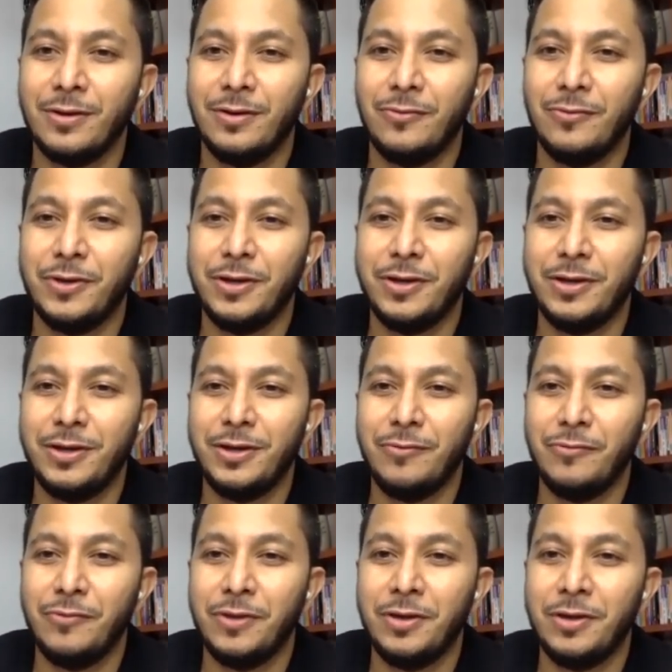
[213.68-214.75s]

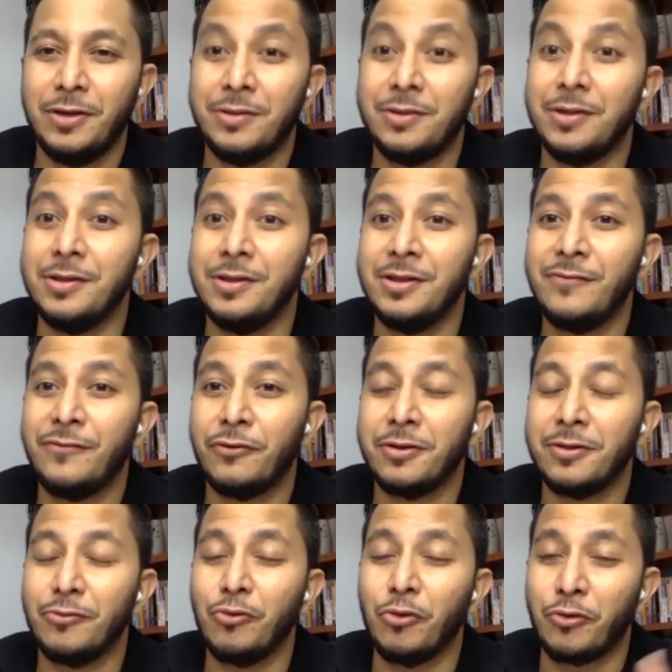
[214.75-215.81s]
it's easy for us
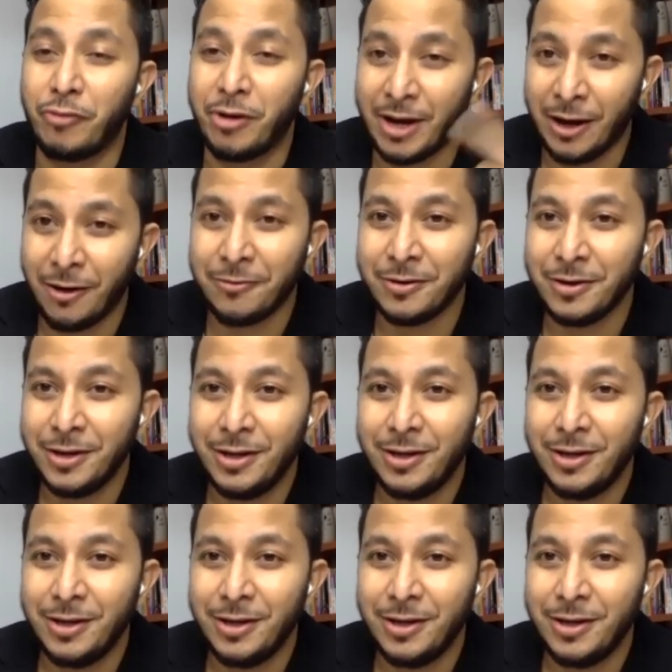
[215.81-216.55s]
to go and rent out.